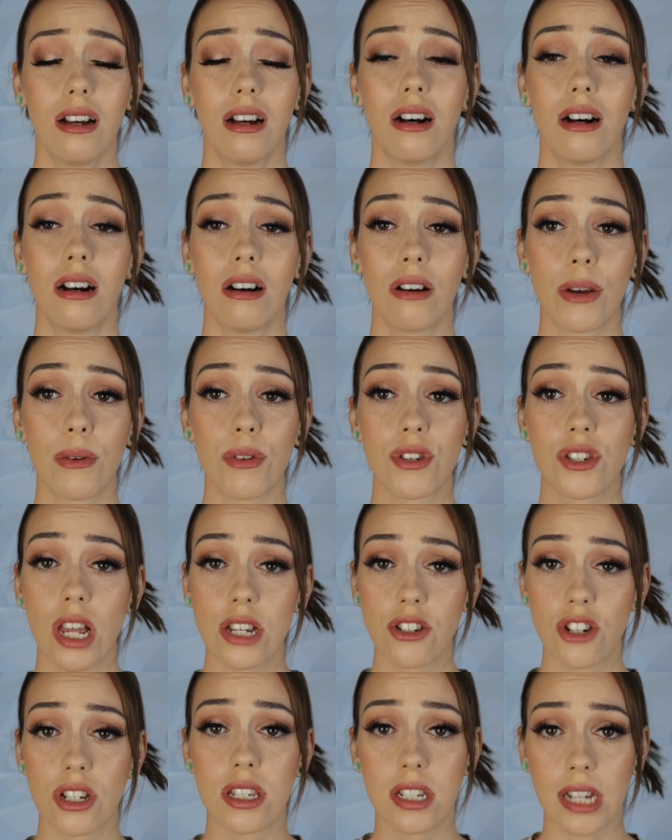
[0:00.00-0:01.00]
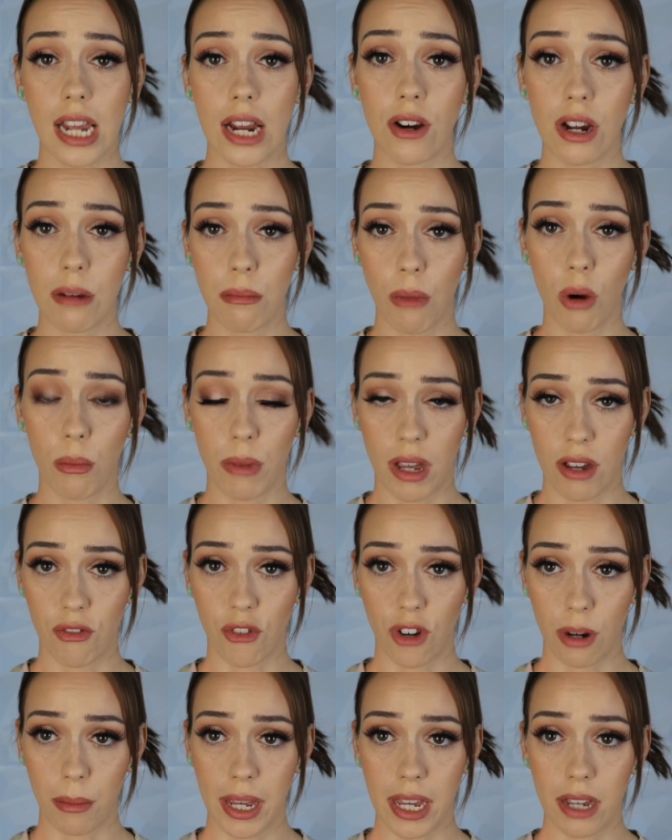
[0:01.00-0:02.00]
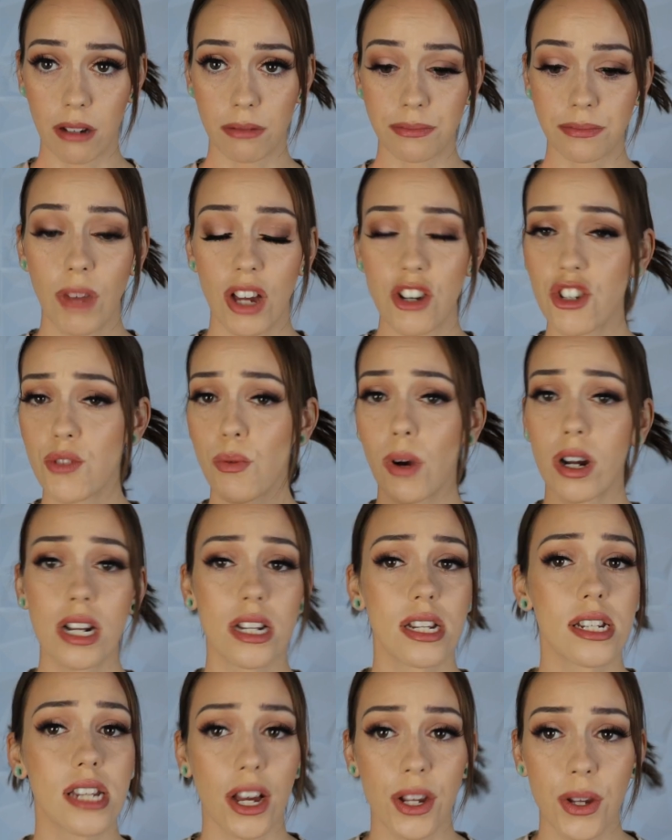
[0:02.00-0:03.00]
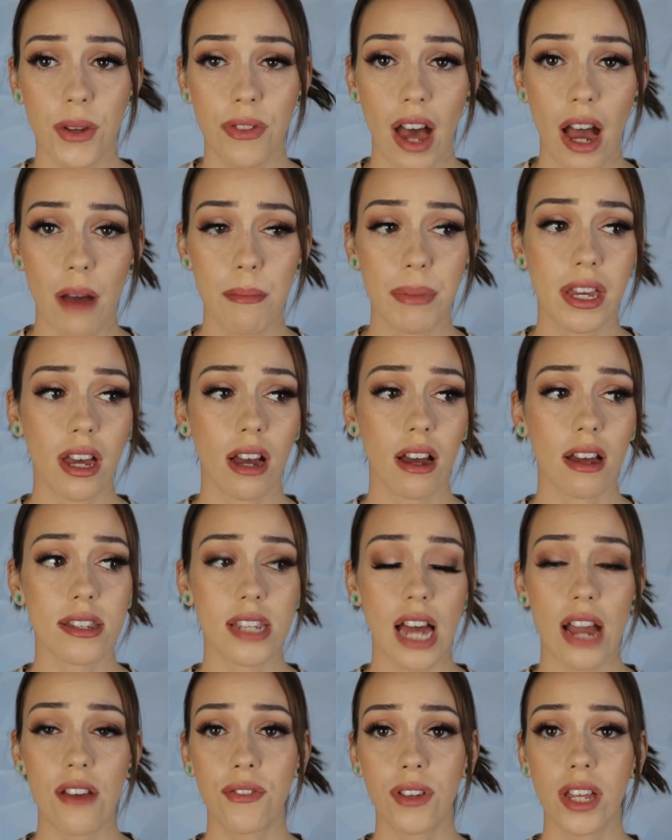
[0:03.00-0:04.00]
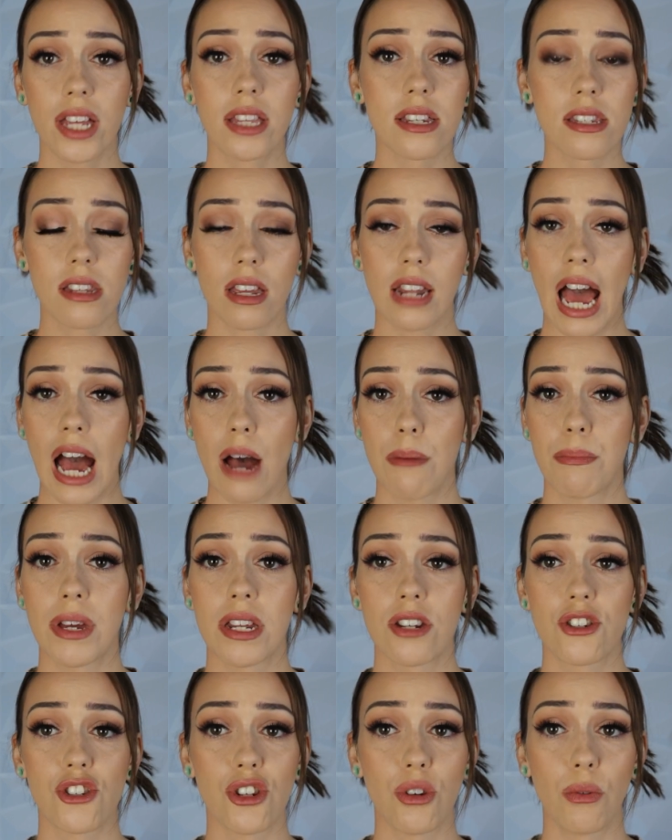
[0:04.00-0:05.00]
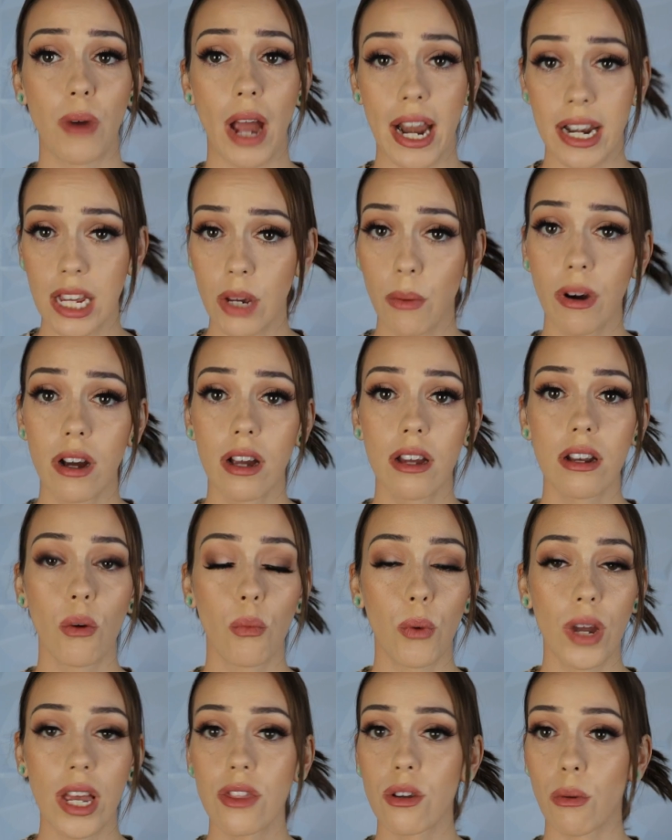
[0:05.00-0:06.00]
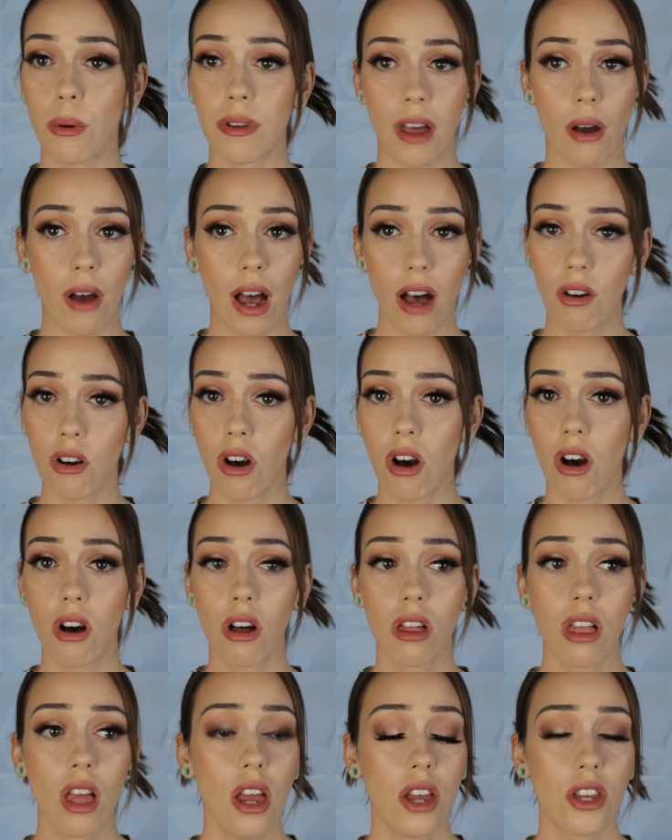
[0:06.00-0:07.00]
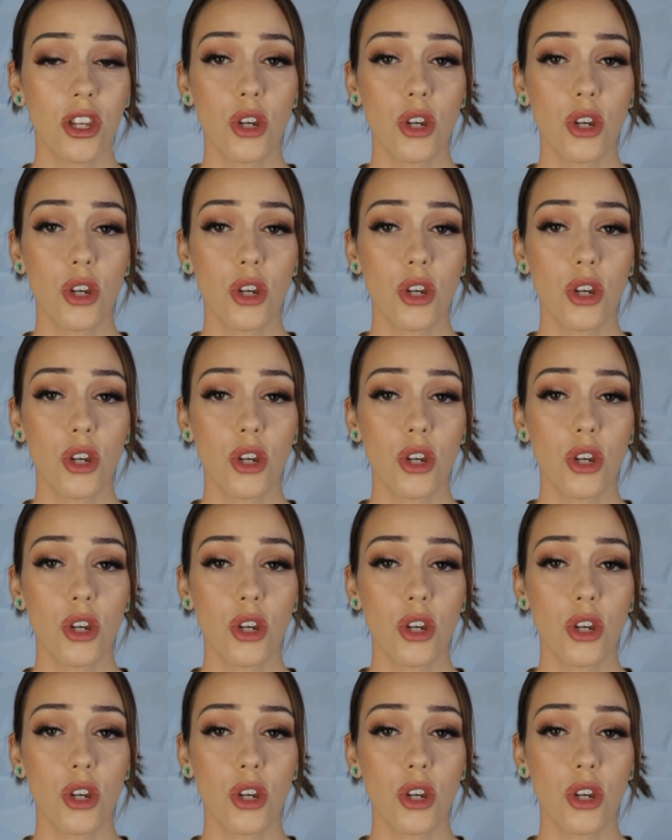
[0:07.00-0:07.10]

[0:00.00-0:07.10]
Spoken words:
Oh, it was such a scary moment for me. I just wanted to tell you that because I feel like this could happen to anyone with or without alcohol.